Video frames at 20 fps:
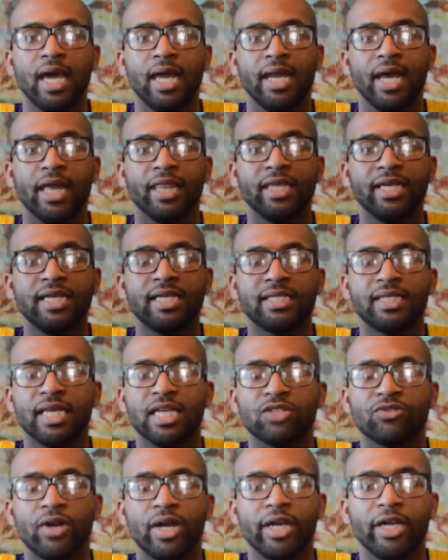Now these
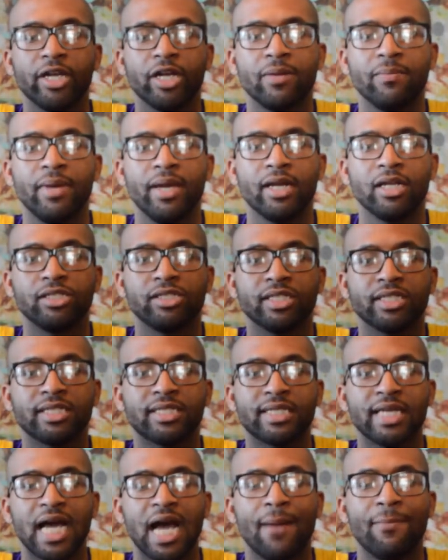things right here, man, are
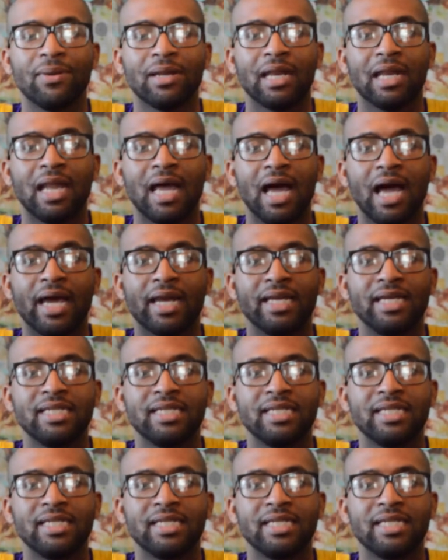just top of the line.